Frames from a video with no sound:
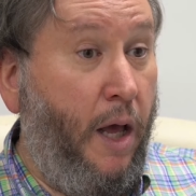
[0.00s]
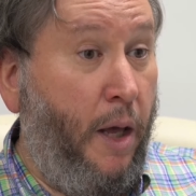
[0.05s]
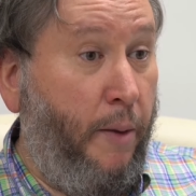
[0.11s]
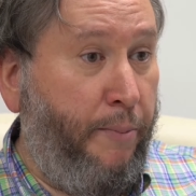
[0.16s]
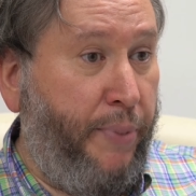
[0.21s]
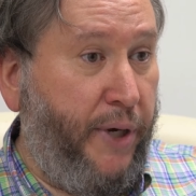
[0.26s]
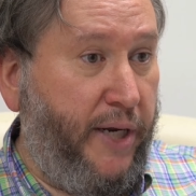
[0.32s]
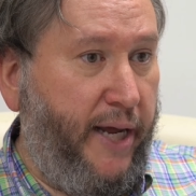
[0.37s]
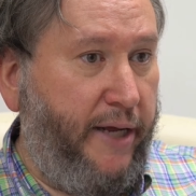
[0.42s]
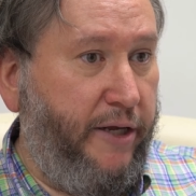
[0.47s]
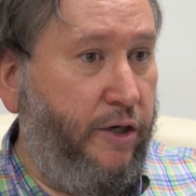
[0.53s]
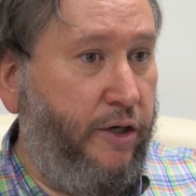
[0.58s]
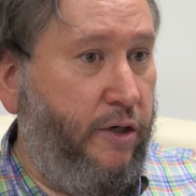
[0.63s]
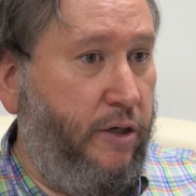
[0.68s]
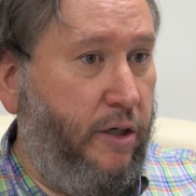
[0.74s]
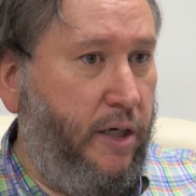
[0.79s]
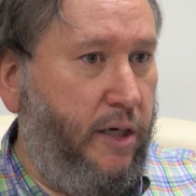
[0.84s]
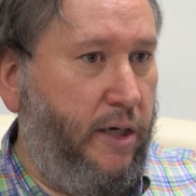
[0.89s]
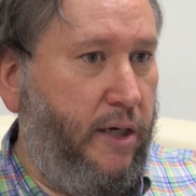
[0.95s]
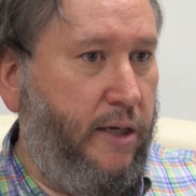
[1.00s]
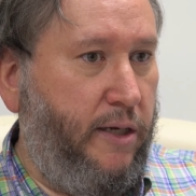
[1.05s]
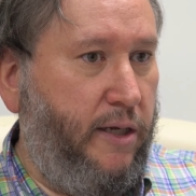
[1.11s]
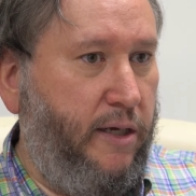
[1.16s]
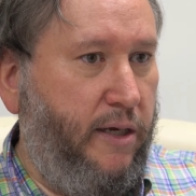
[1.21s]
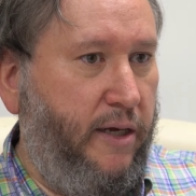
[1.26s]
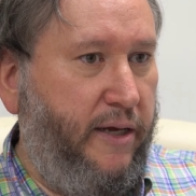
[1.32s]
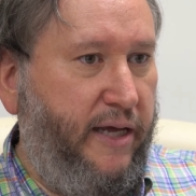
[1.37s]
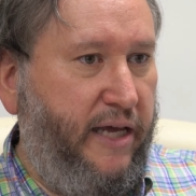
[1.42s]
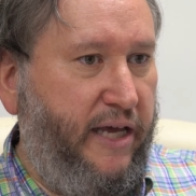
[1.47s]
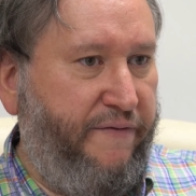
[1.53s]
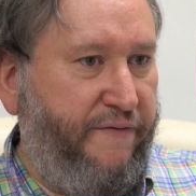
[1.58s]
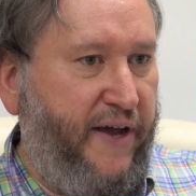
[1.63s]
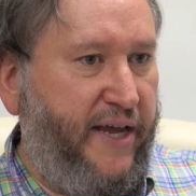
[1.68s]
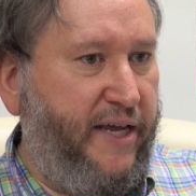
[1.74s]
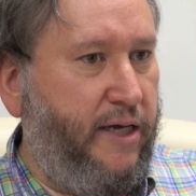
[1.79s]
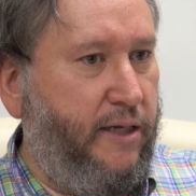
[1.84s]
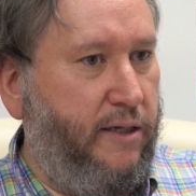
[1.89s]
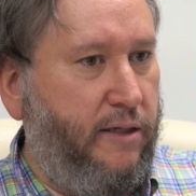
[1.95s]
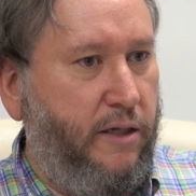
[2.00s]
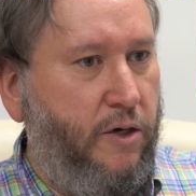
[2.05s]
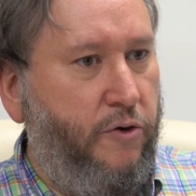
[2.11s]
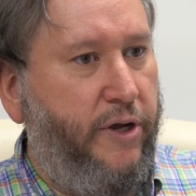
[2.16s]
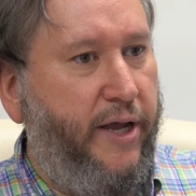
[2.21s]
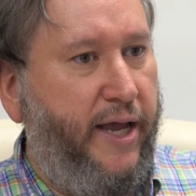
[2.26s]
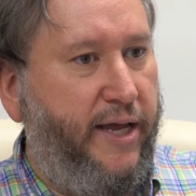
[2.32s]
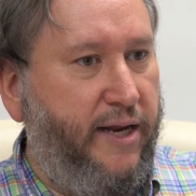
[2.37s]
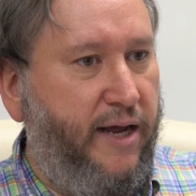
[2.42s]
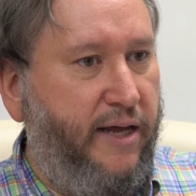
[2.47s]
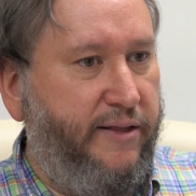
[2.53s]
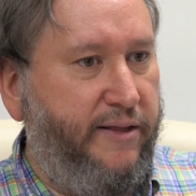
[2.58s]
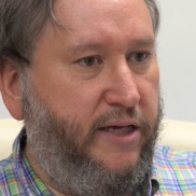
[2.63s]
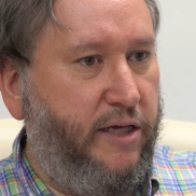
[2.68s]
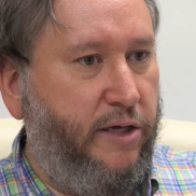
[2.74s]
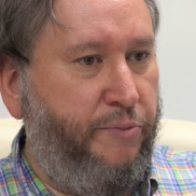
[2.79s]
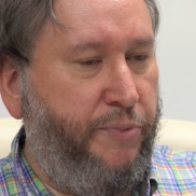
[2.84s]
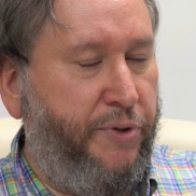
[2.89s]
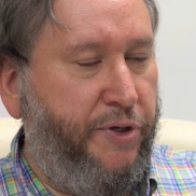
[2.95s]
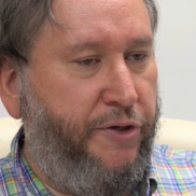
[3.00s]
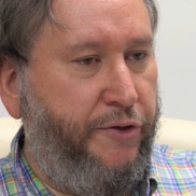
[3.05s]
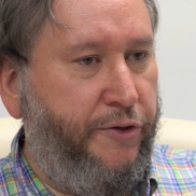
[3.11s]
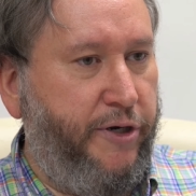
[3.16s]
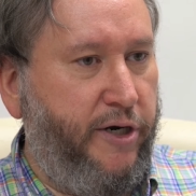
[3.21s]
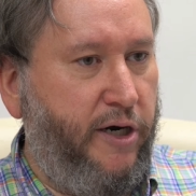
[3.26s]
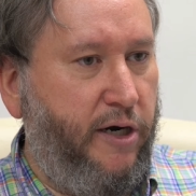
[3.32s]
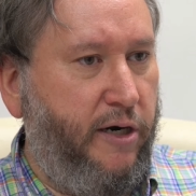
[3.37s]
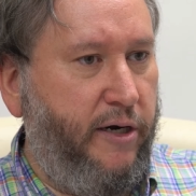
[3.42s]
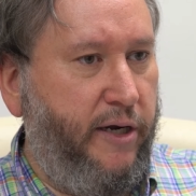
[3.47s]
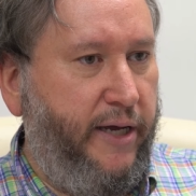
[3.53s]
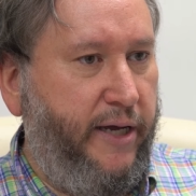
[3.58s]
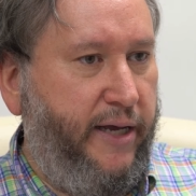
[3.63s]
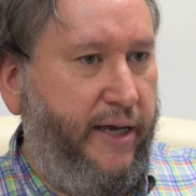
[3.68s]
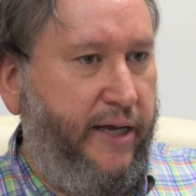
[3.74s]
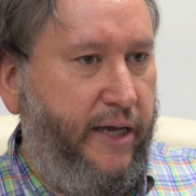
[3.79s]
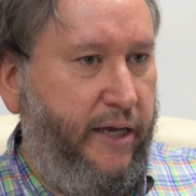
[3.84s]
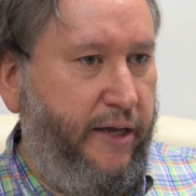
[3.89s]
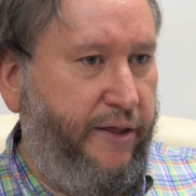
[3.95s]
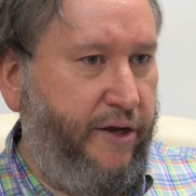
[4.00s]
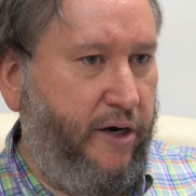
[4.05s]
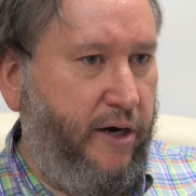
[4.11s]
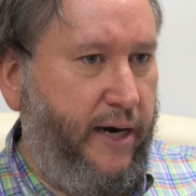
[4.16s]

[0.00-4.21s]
But I could, if I can locate on the computer either